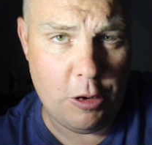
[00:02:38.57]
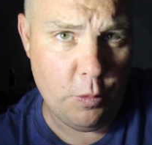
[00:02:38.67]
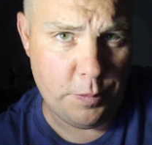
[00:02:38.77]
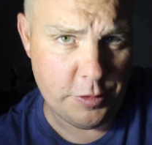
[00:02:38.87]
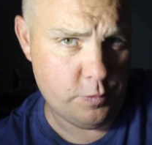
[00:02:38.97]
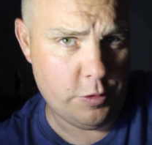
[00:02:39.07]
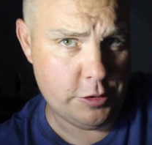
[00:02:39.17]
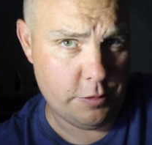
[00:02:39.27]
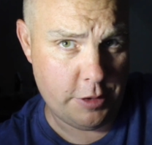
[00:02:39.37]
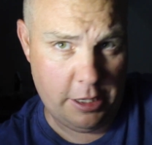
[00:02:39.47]
I hope this
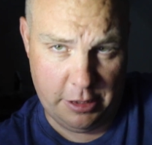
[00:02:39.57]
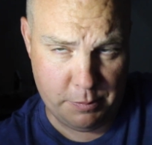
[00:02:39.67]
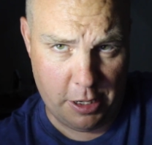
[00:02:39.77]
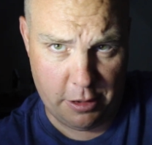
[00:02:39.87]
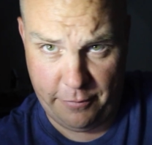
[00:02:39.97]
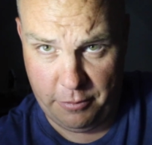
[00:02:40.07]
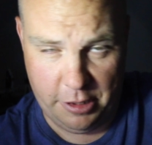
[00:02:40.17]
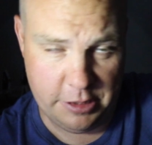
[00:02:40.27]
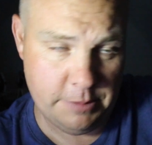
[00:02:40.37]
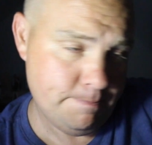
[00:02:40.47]
works okay, this microphone
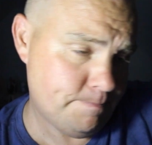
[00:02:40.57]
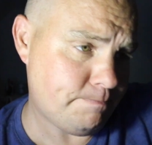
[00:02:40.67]
does.